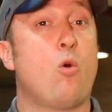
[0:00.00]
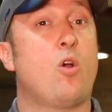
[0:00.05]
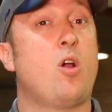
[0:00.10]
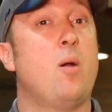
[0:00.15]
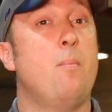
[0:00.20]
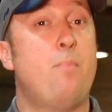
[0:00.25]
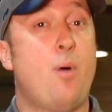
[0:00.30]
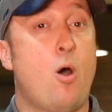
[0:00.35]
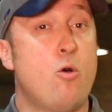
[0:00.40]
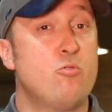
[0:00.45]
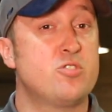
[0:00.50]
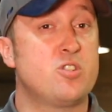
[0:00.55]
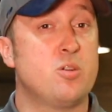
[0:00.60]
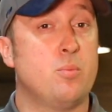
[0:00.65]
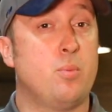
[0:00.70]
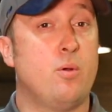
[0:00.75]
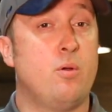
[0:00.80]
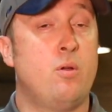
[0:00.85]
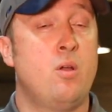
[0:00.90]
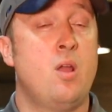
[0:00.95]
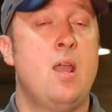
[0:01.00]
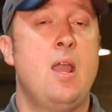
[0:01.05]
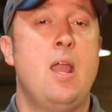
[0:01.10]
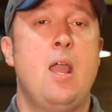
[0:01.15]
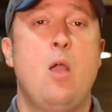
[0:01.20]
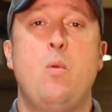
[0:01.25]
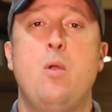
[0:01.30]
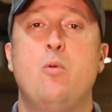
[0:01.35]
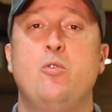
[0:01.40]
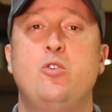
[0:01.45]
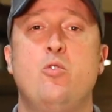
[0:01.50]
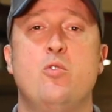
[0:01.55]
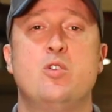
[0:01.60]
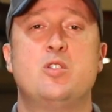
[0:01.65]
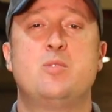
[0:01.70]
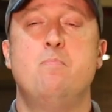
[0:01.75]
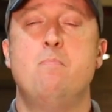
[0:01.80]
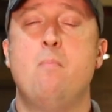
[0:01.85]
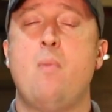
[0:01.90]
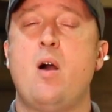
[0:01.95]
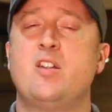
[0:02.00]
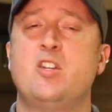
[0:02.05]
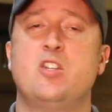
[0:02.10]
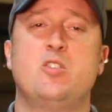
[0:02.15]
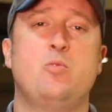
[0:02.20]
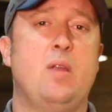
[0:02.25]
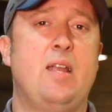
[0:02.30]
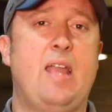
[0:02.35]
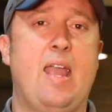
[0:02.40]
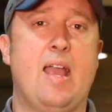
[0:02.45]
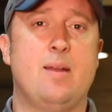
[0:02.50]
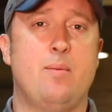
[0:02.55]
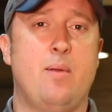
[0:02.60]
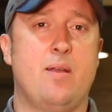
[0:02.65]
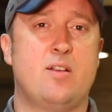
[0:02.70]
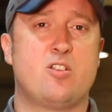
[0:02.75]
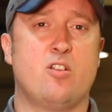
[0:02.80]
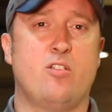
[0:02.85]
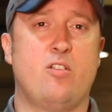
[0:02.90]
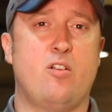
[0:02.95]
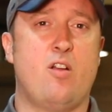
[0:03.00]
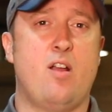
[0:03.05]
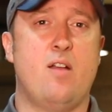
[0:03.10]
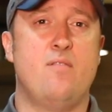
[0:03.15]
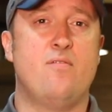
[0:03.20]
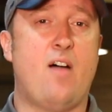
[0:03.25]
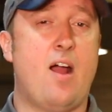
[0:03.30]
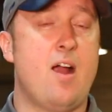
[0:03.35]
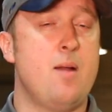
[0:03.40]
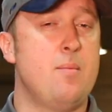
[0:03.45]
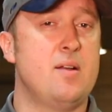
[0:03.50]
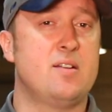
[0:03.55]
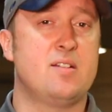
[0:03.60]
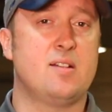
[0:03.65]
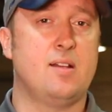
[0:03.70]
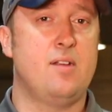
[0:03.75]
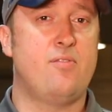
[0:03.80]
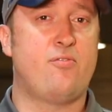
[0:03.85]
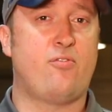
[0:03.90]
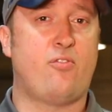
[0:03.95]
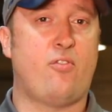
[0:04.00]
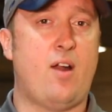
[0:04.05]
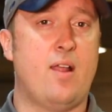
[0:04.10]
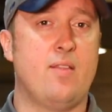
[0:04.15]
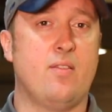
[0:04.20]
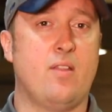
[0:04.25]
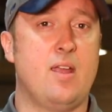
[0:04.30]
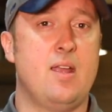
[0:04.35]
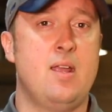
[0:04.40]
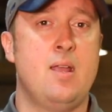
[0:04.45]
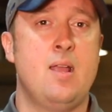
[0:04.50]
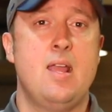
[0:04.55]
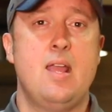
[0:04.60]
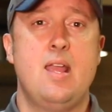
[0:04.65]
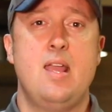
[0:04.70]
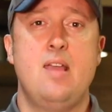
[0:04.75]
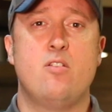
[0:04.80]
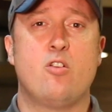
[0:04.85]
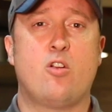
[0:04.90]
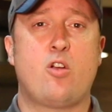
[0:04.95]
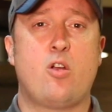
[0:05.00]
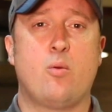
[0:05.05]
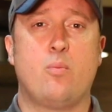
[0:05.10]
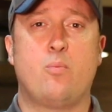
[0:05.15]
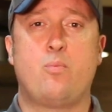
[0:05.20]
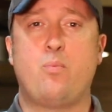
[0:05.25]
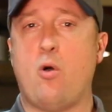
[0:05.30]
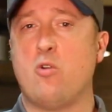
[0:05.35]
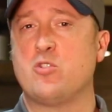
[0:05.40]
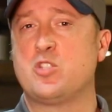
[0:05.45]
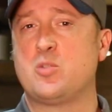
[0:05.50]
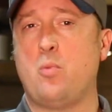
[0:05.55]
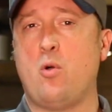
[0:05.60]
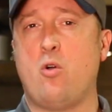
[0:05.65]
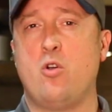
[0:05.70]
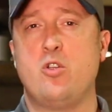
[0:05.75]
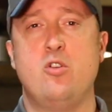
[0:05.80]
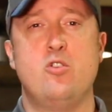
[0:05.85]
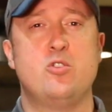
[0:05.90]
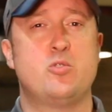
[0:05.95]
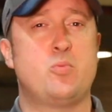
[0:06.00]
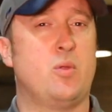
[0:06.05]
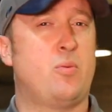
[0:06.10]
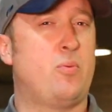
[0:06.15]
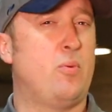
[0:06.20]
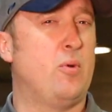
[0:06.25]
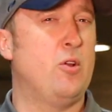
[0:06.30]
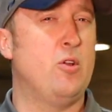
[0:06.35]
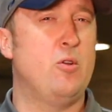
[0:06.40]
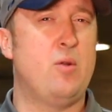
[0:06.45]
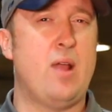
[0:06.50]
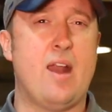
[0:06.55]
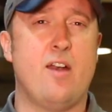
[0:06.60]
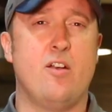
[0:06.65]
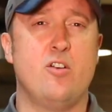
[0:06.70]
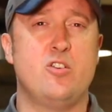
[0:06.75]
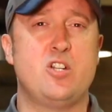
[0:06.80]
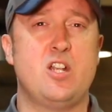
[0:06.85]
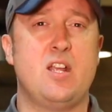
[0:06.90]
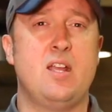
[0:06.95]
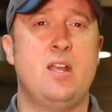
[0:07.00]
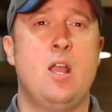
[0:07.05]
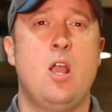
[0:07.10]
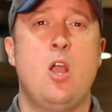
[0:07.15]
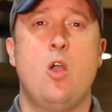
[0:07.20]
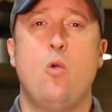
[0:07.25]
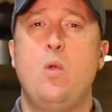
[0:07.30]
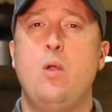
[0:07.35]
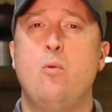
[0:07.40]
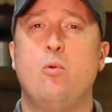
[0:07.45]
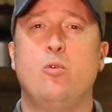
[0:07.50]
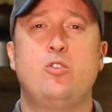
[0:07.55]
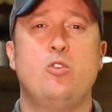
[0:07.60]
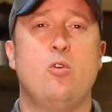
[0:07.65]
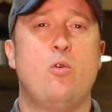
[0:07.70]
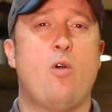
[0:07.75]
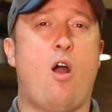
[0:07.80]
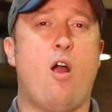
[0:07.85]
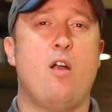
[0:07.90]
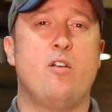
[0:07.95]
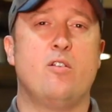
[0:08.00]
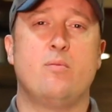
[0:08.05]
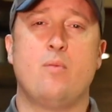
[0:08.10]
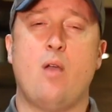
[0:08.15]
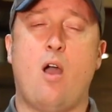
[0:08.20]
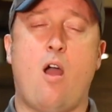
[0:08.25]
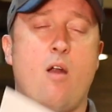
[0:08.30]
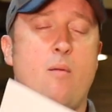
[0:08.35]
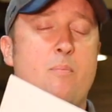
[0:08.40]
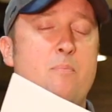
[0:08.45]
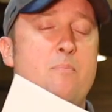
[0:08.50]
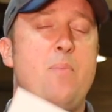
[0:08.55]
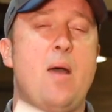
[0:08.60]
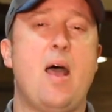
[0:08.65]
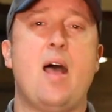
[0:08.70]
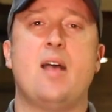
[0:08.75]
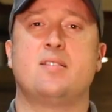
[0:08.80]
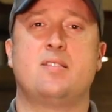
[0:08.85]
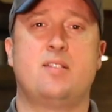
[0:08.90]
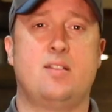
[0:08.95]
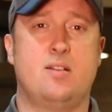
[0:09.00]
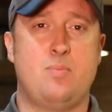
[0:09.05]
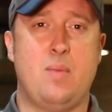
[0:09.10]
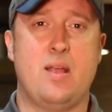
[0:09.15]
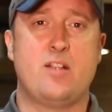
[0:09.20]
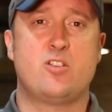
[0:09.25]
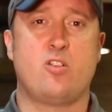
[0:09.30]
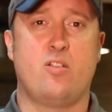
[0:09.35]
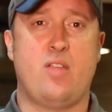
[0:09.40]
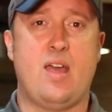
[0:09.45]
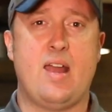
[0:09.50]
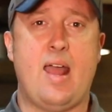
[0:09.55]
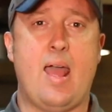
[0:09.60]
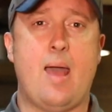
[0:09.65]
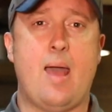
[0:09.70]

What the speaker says: or compostable. We will do as much as we can to make sure they're environmentally friendly, either compostable or used with renewed energy. We will do our best to make sure that